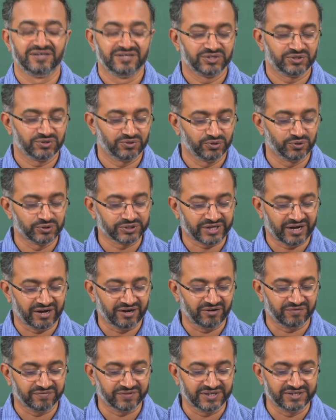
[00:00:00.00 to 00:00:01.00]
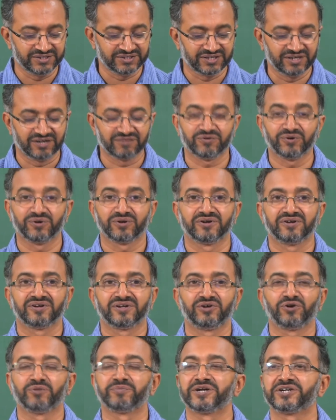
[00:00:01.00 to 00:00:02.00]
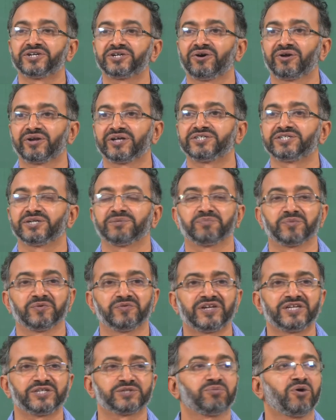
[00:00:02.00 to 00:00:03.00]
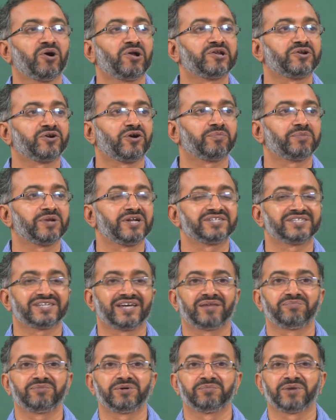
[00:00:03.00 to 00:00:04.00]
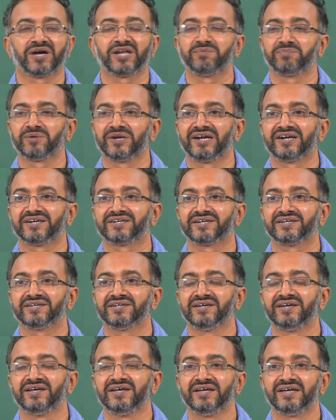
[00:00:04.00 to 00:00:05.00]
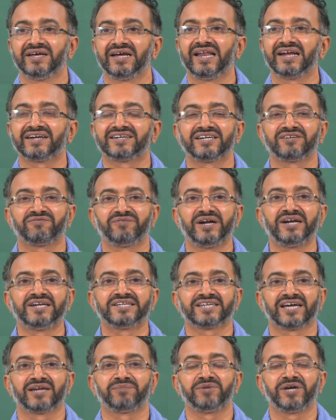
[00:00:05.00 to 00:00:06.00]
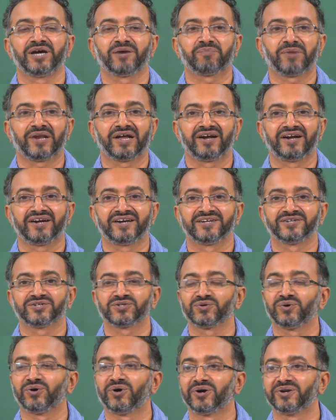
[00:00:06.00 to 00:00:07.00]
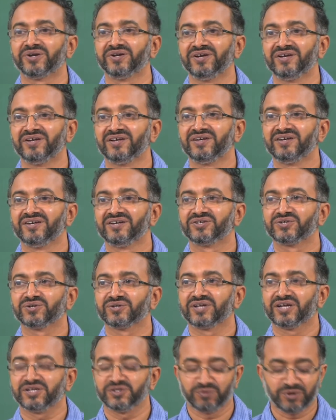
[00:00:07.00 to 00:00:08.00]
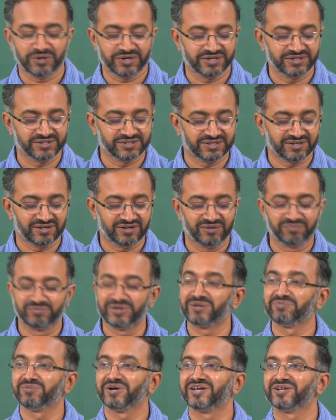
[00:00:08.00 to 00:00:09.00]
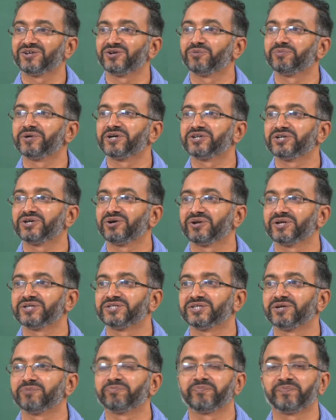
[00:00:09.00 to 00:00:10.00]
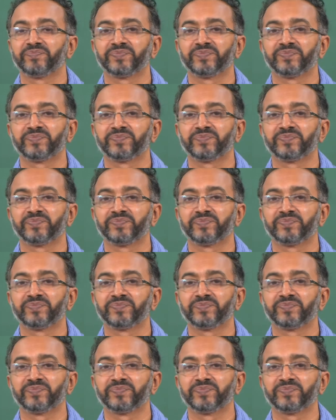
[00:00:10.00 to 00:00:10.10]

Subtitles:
So, those kind of things, therefore, rheometry on a chip, very small droplets can be manipulated, electric fields can be applied and so on. So, that is what is meant by rheometry on a chip.